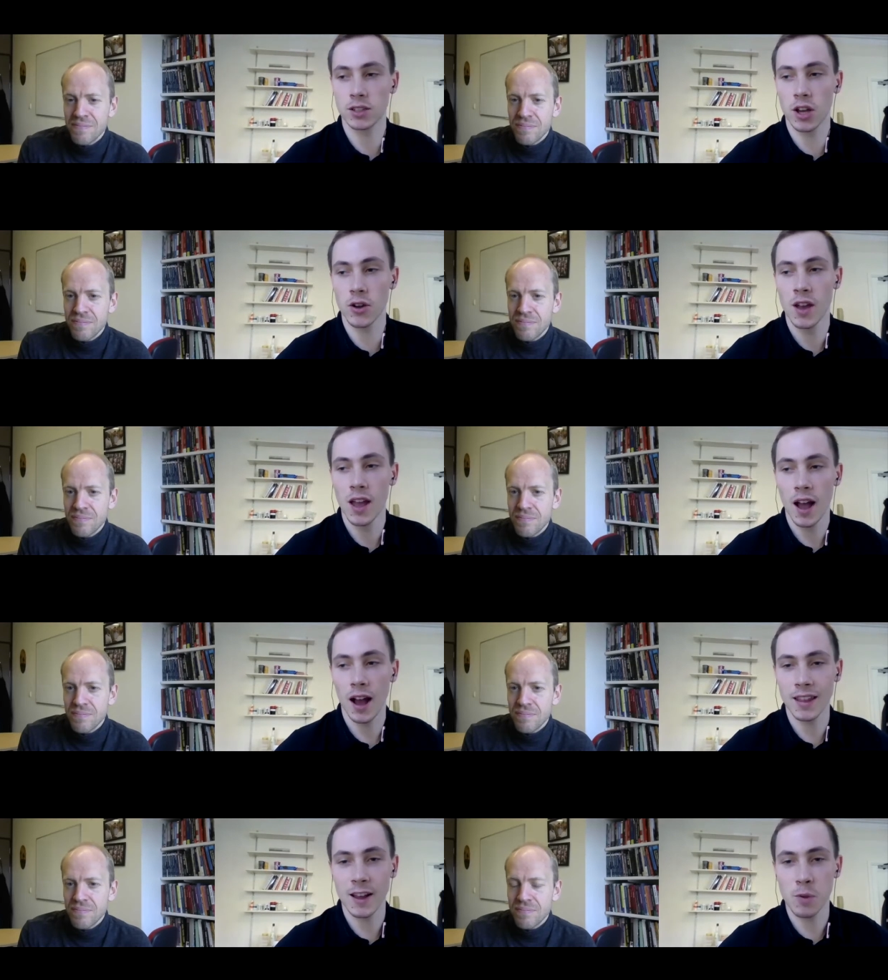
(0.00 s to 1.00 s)
Speaker 1: So I
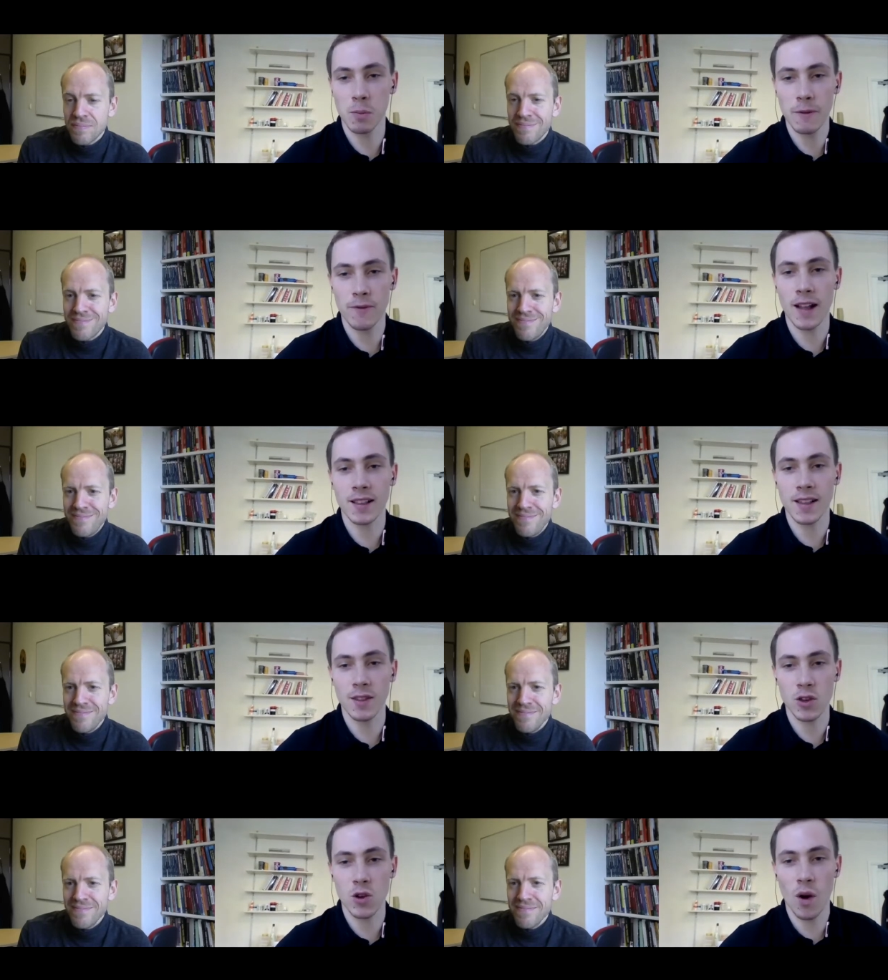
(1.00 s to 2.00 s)
think it's probably fair to say
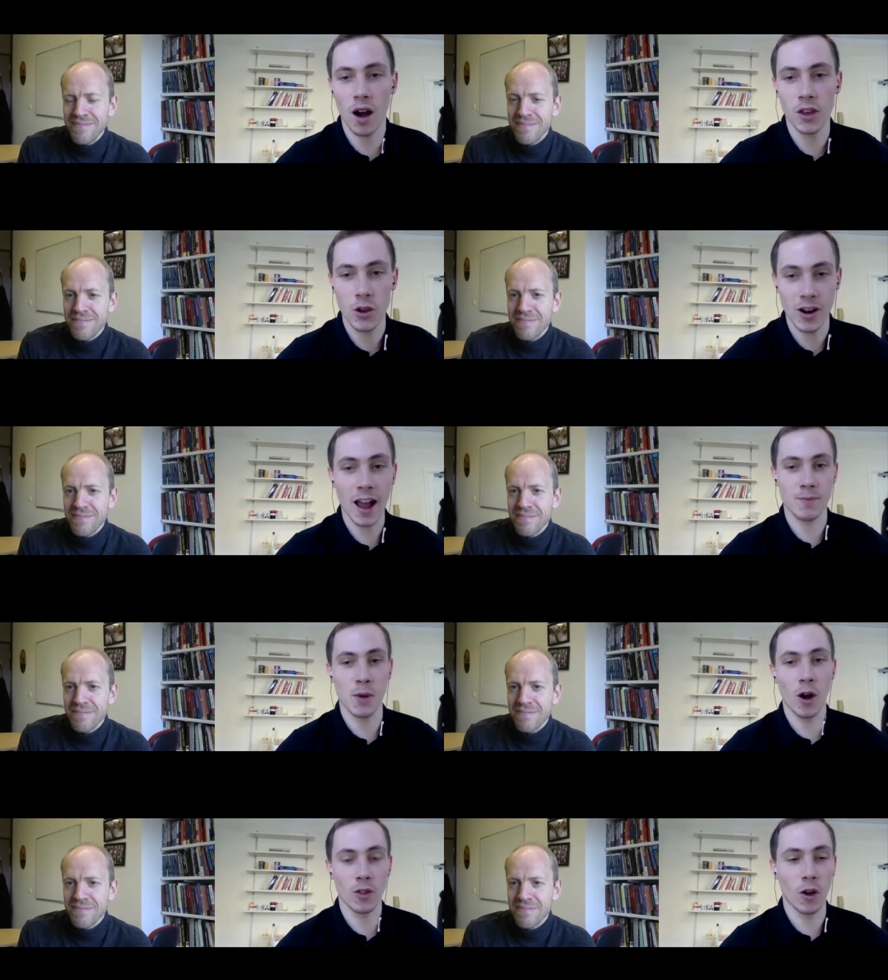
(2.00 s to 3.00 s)
that you are you're an expert
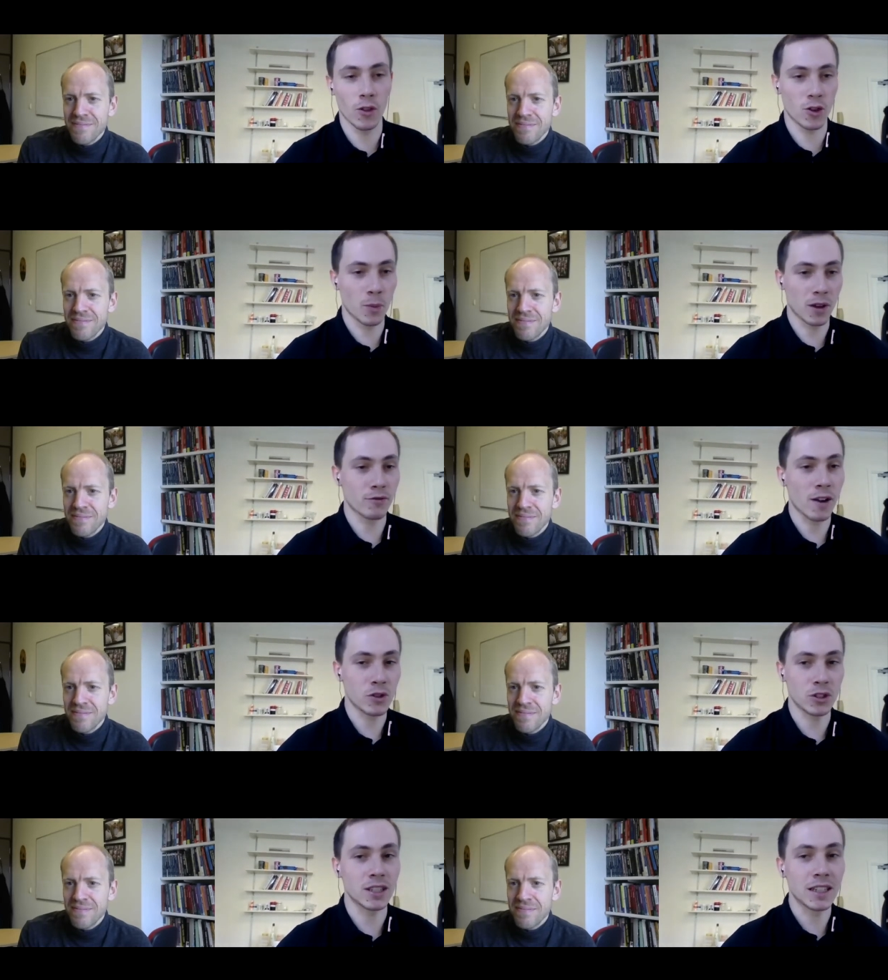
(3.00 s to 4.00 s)
on the on the topic of
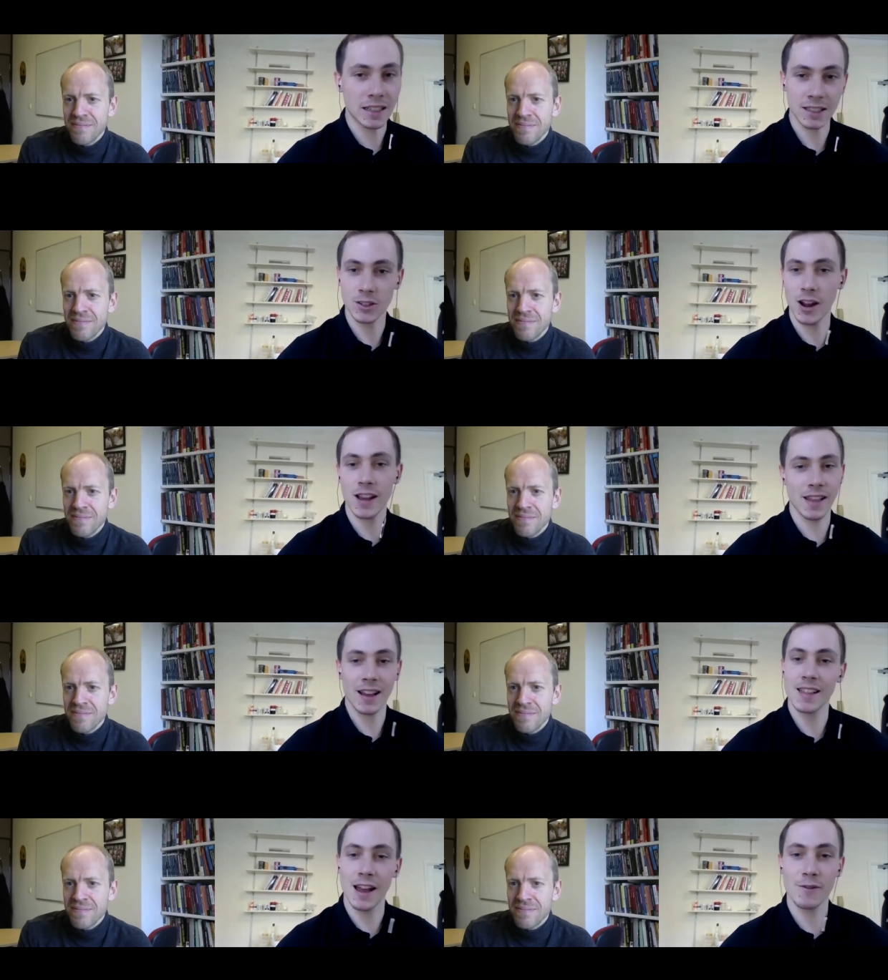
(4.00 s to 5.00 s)
refugees. Right? Is that
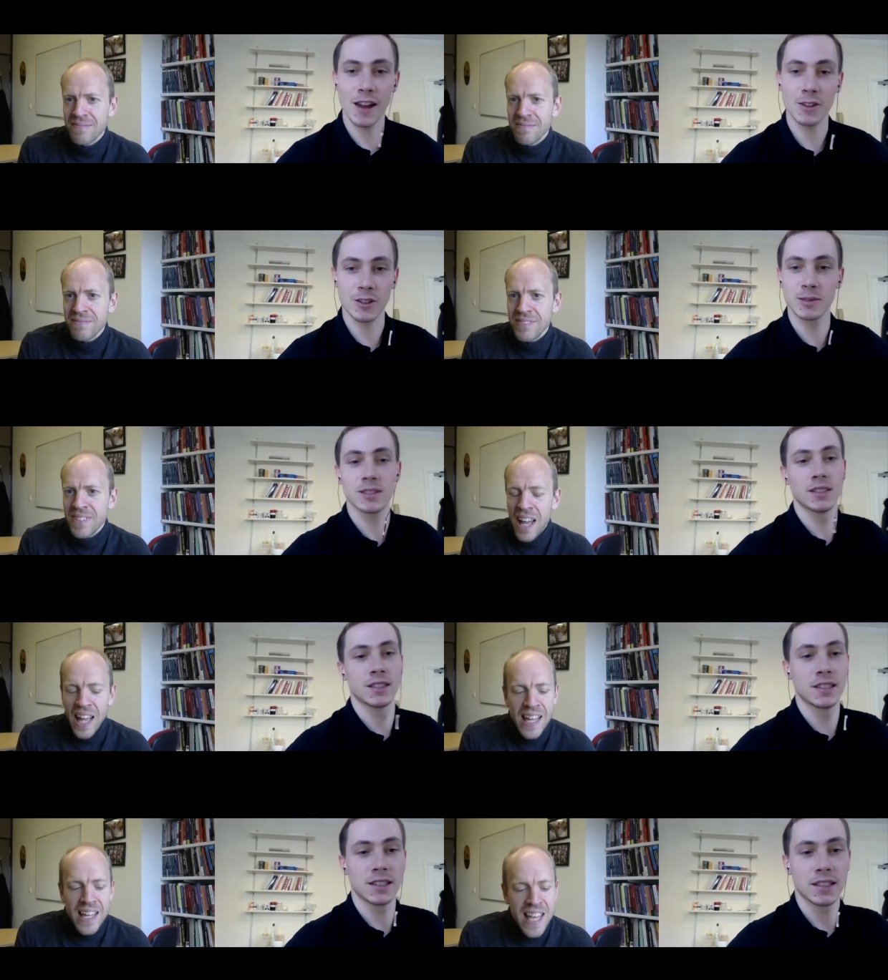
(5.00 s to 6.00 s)
is that a fair description?
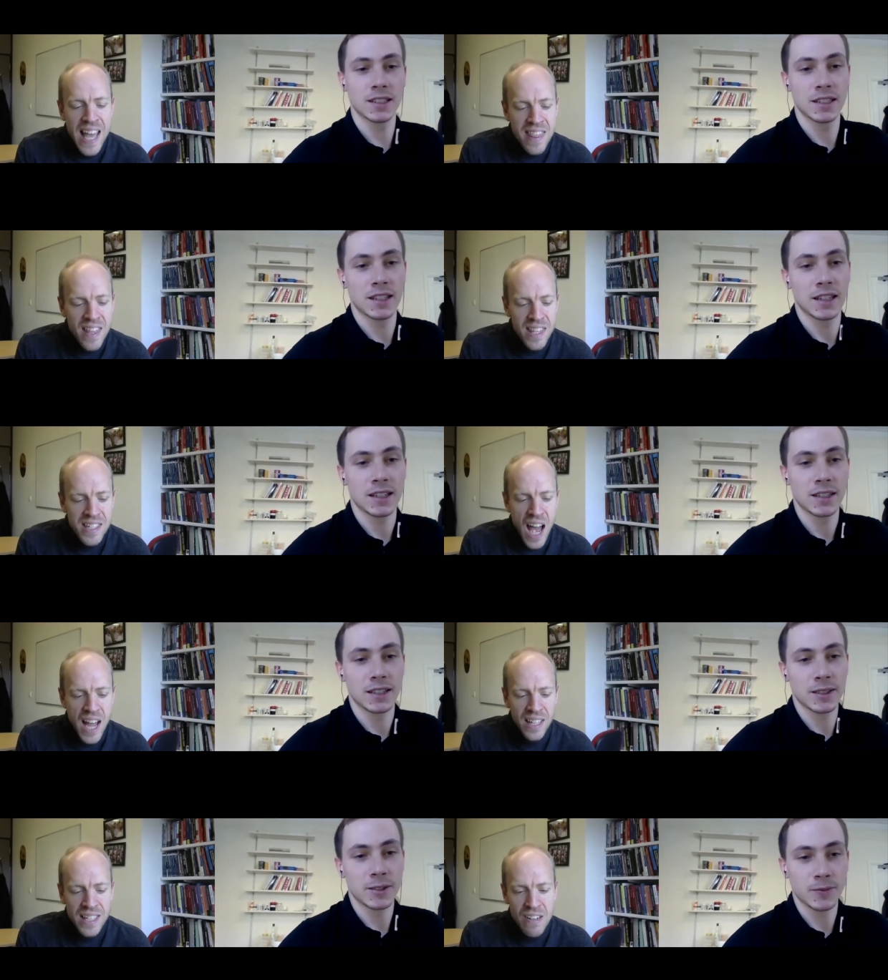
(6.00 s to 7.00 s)
Speaker 2: Yeah, the, the
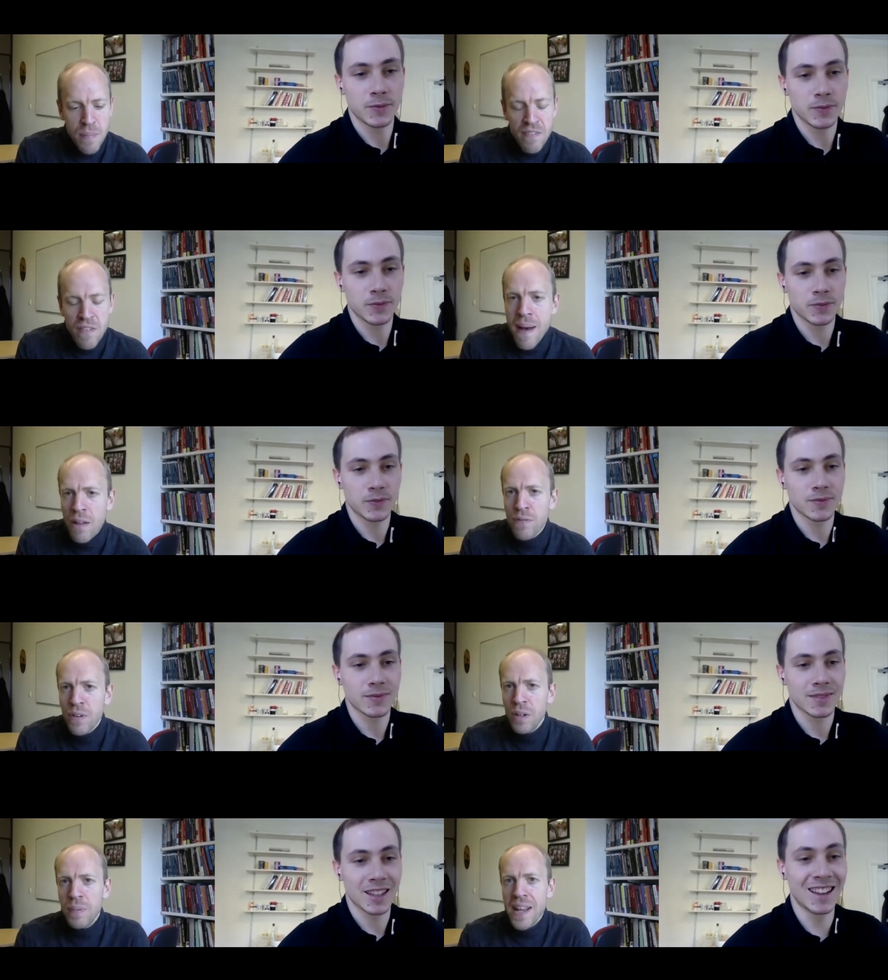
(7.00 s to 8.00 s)
titles are a bit of a
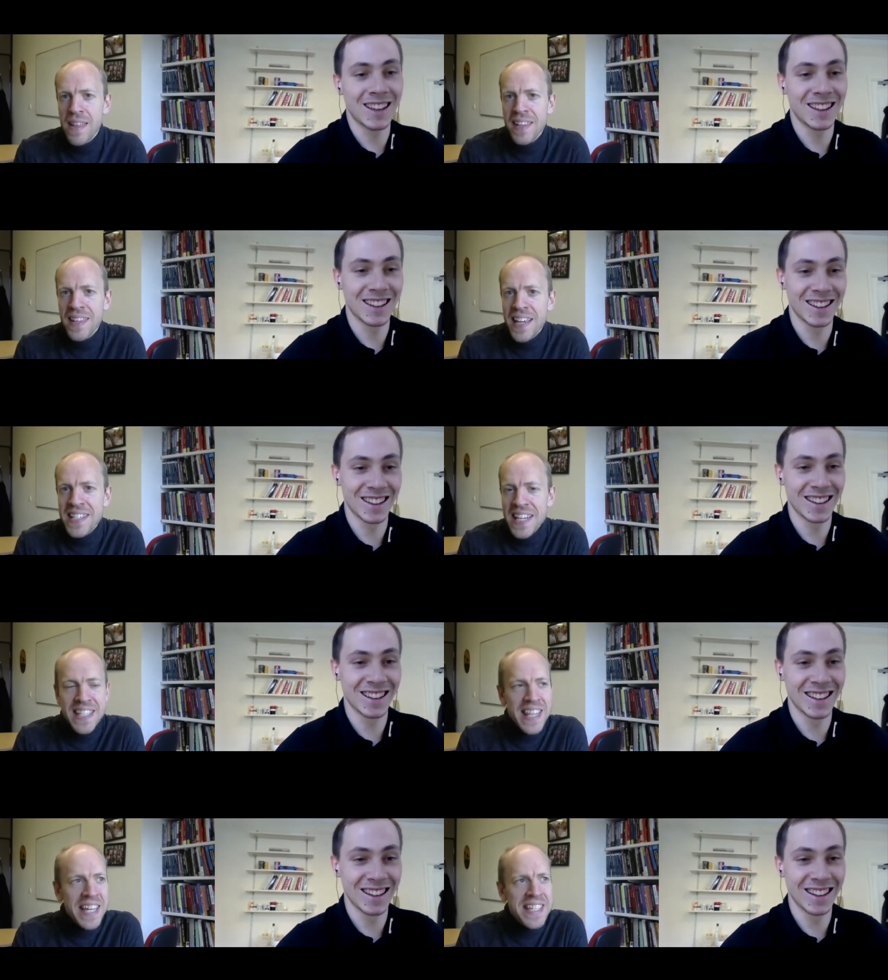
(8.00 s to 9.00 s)
mouthful, but I think the easiest
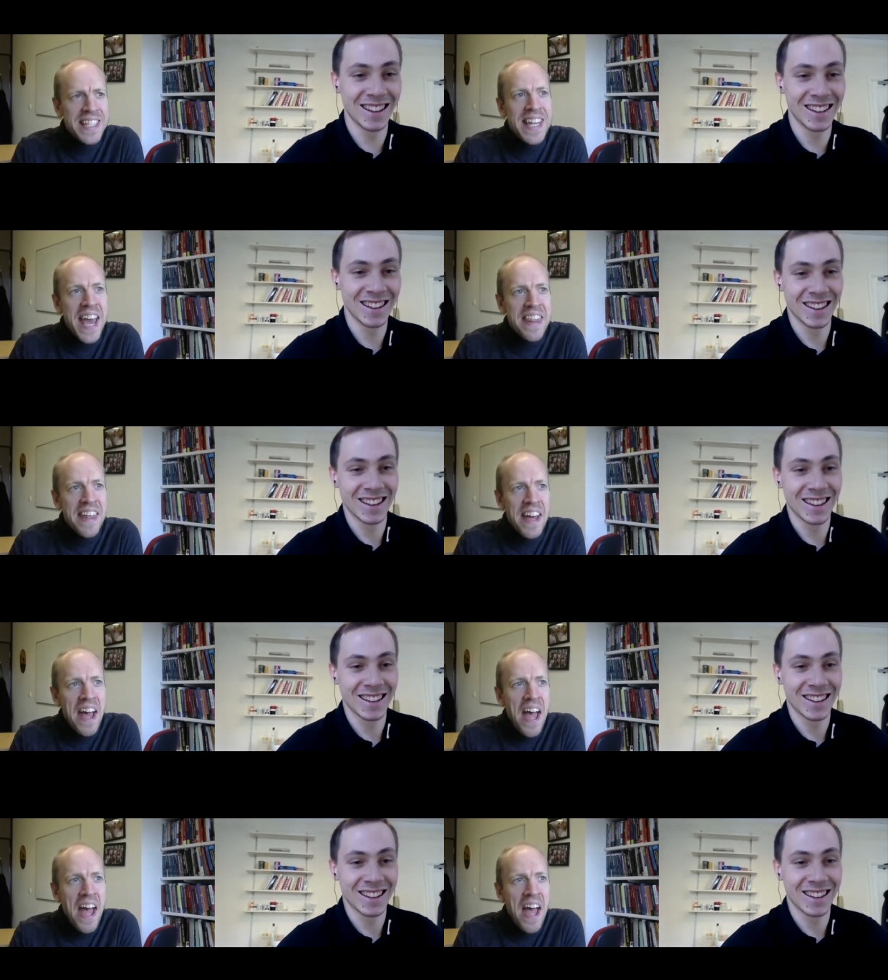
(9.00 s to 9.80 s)
thing is to say that